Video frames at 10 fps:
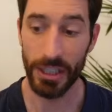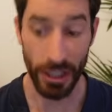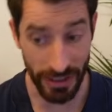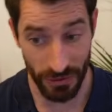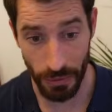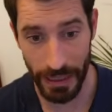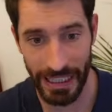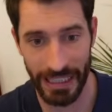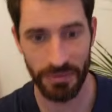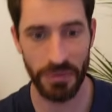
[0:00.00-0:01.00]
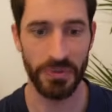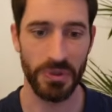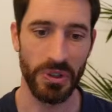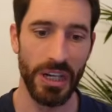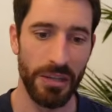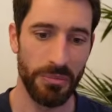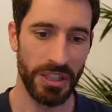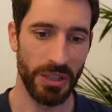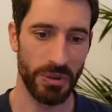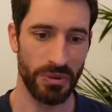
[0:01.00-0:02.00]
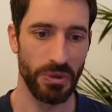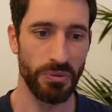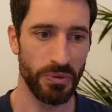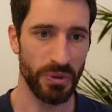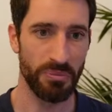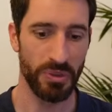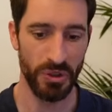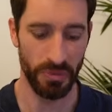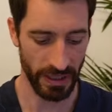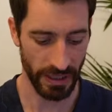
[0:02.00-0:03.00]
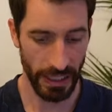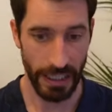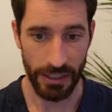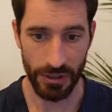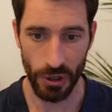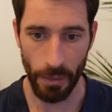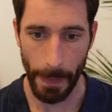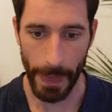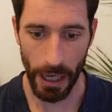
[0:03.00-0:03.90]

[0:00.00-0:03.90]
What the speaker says: Not as dramatic as before, but there was room for improvement. So